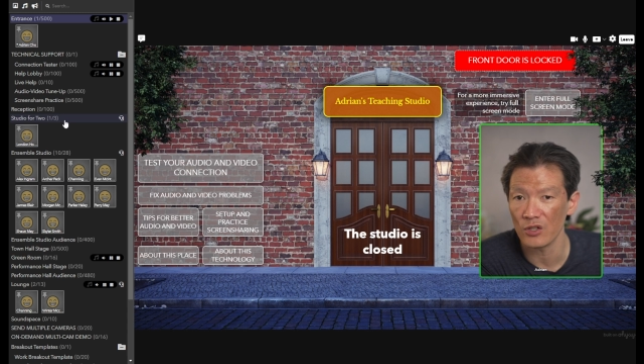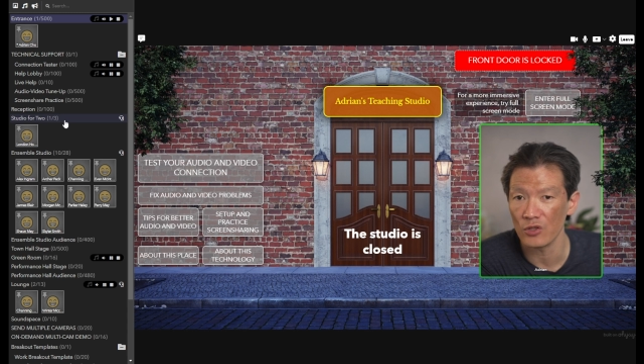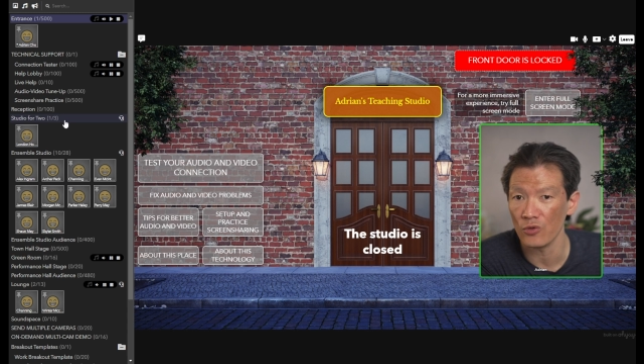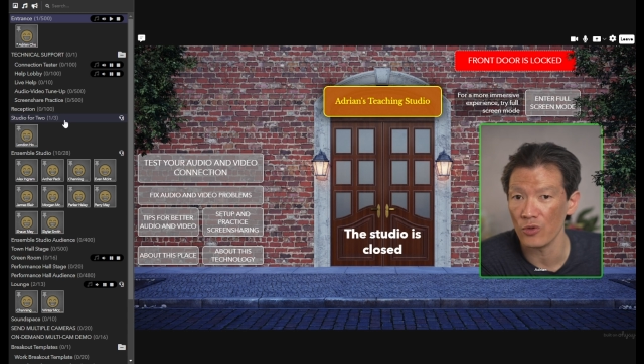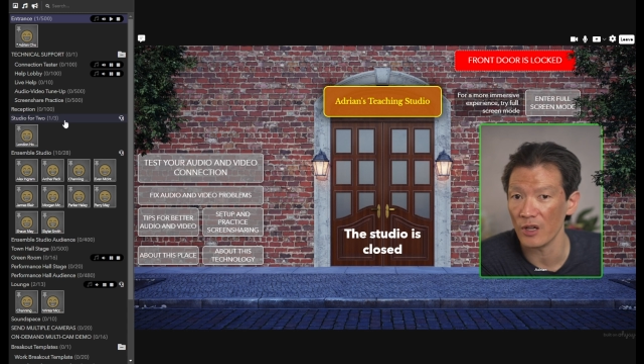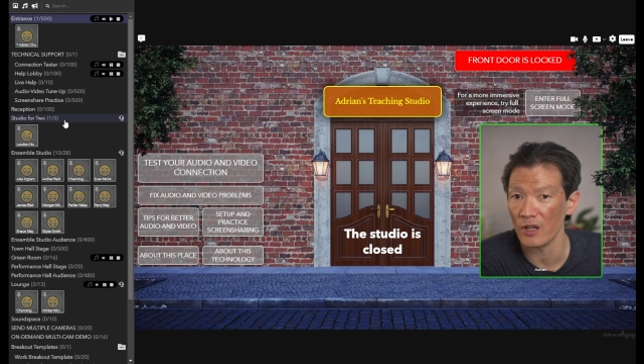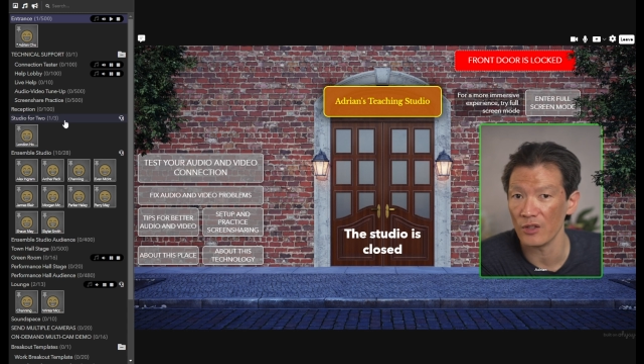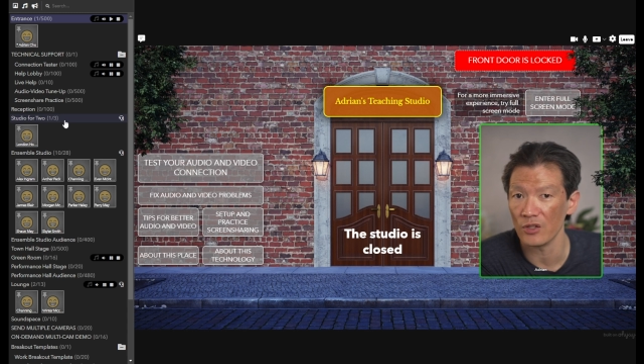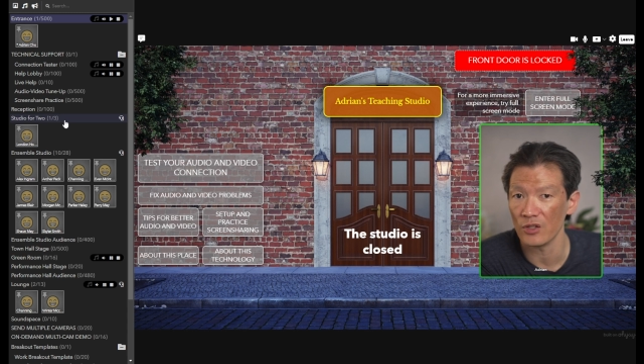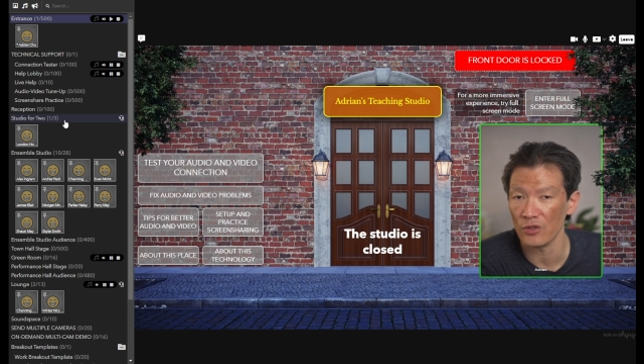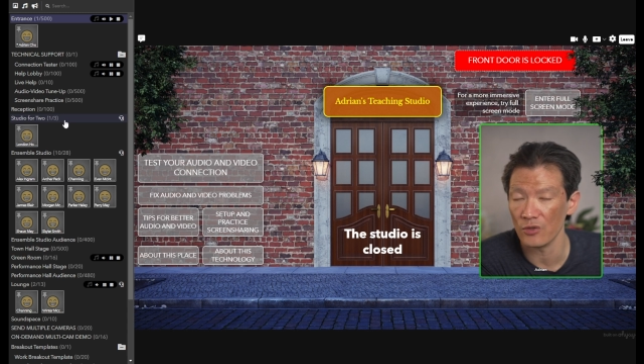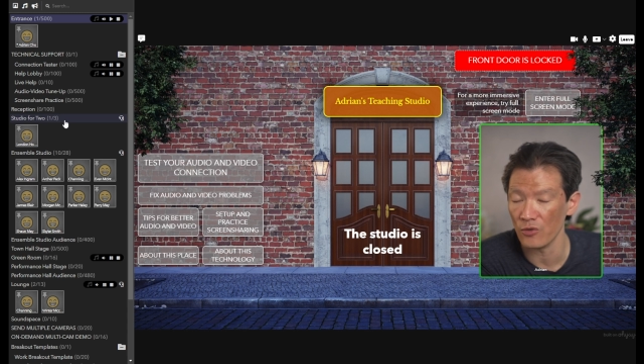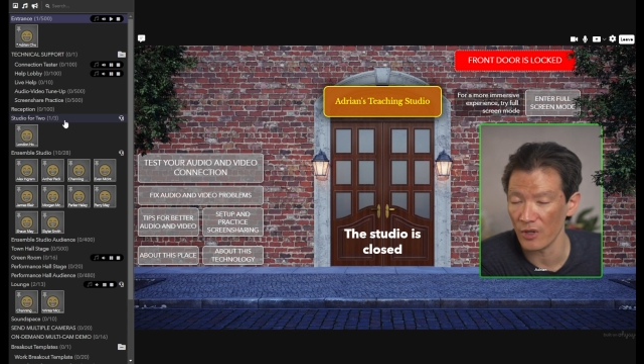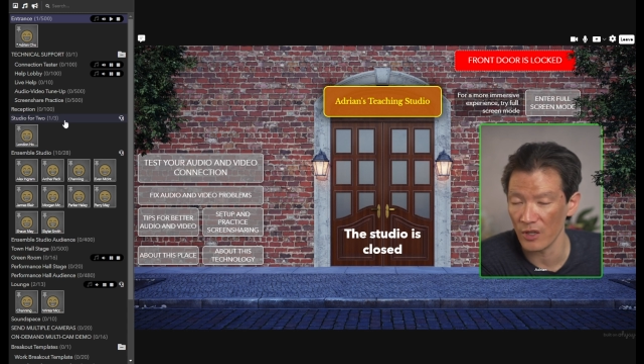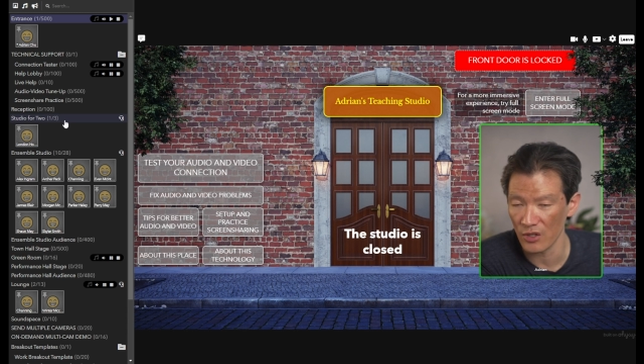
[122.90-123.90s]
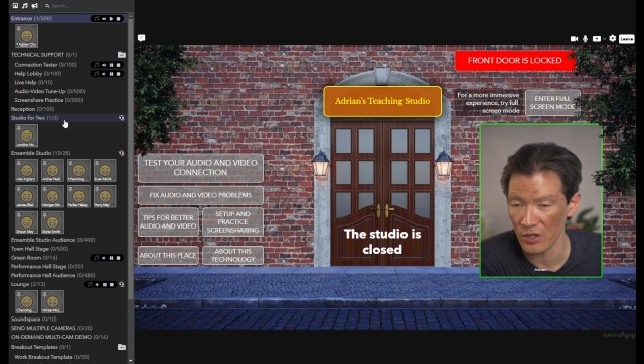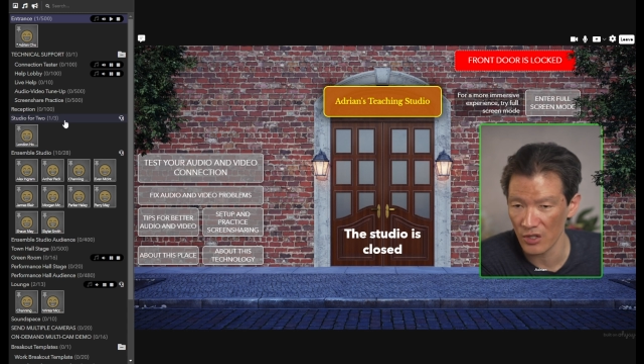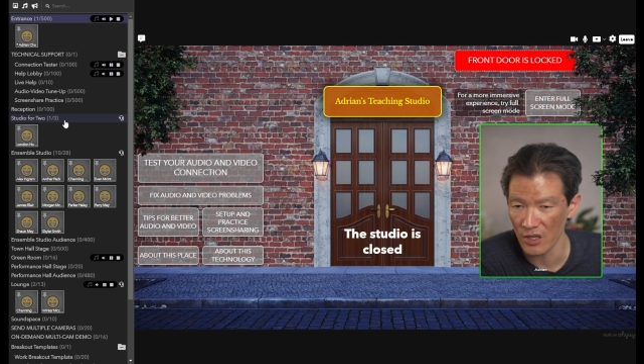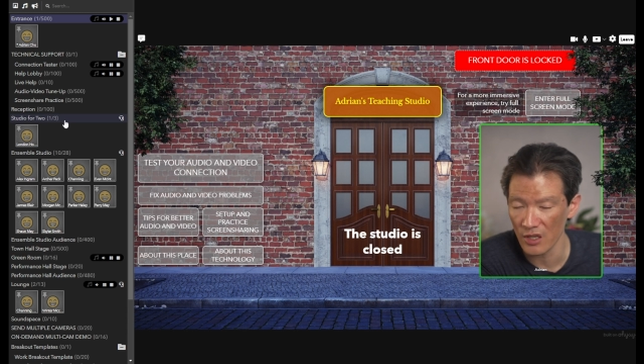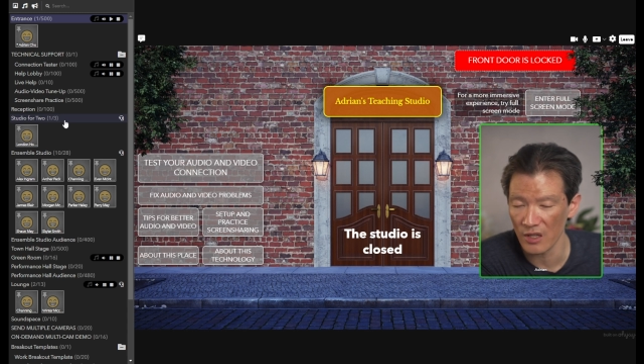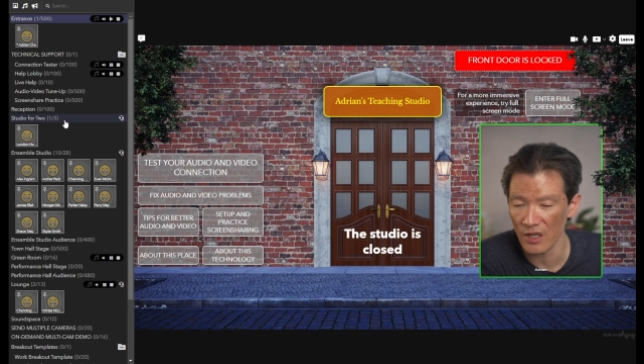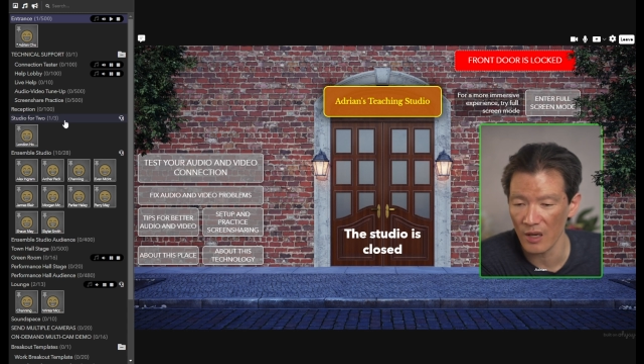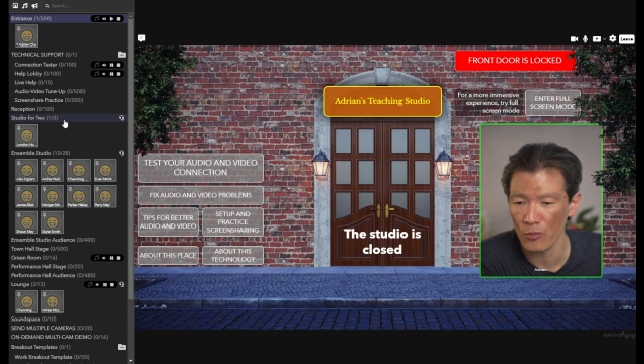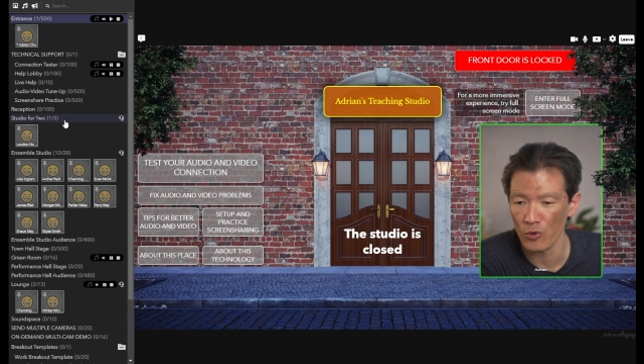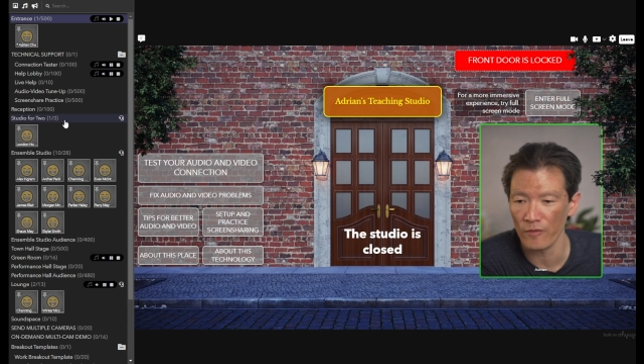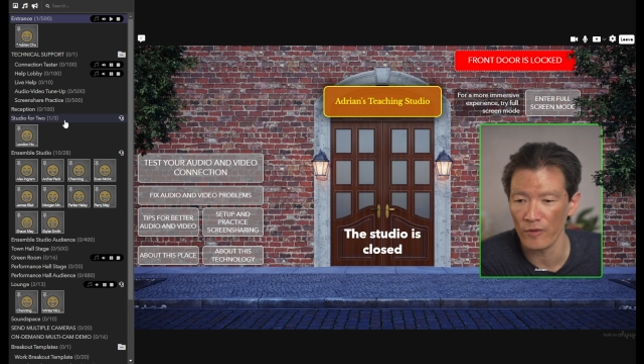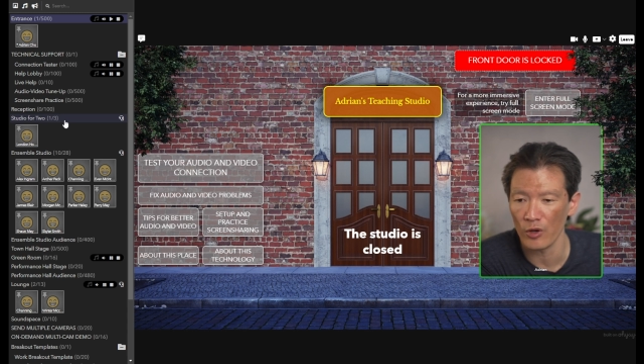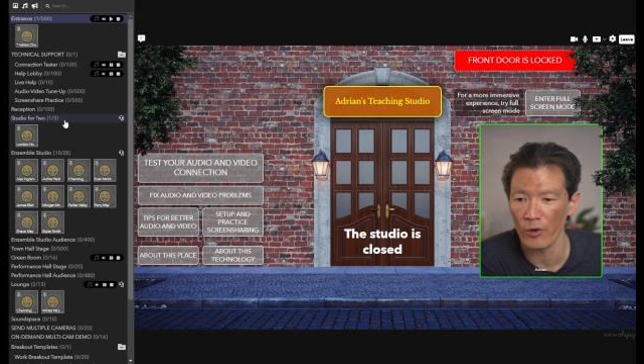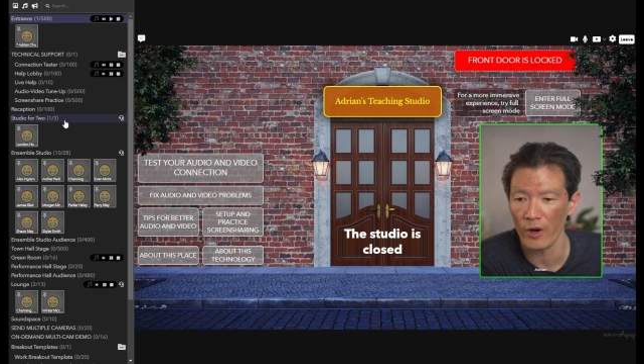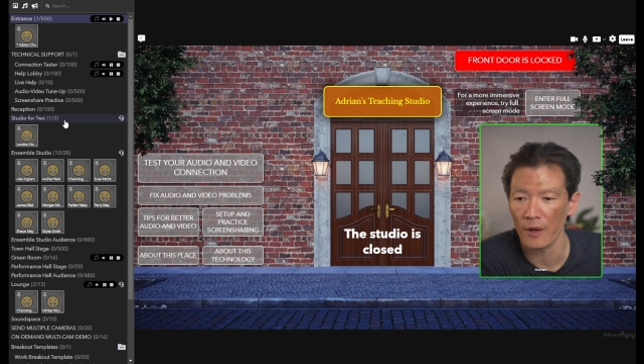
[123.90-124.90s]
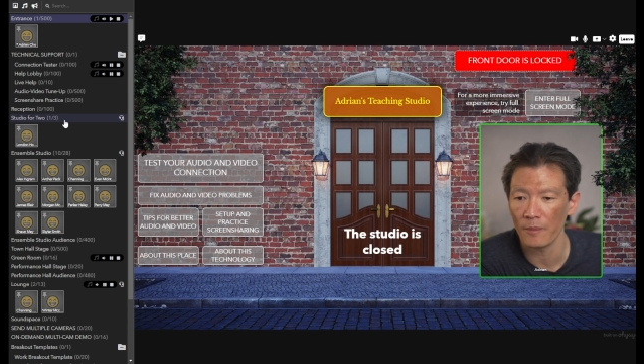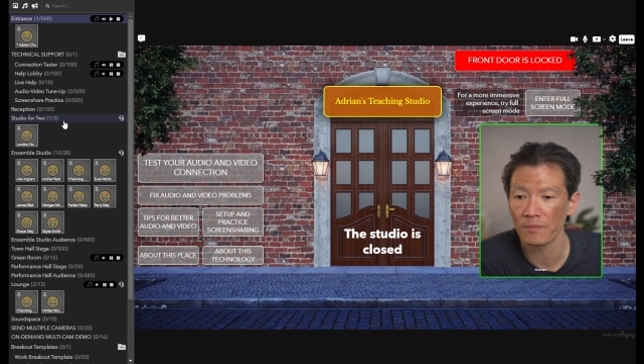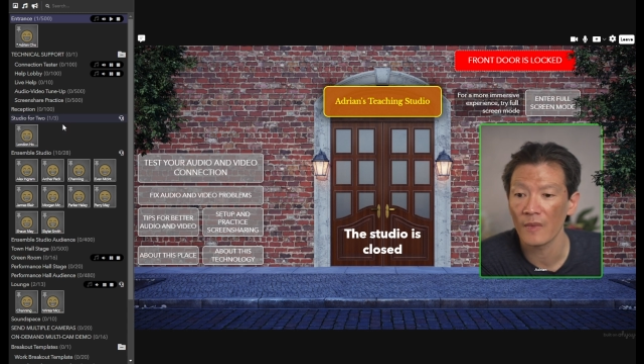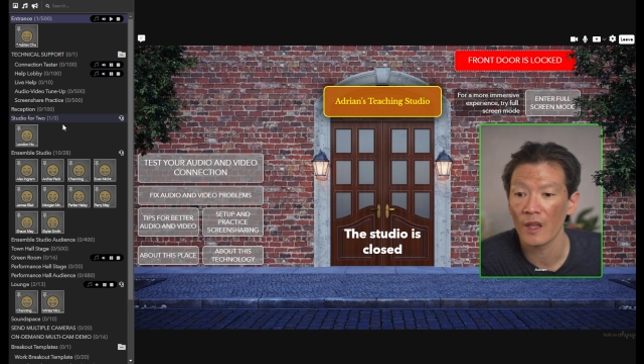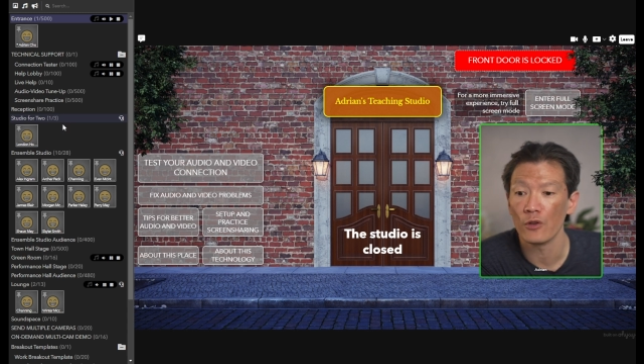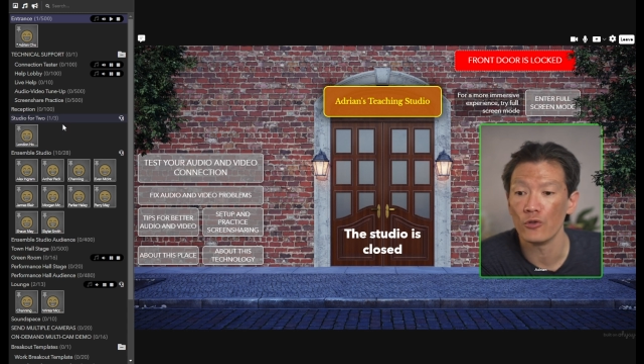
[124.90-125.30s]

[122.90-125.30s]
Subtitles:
you can see them moving around.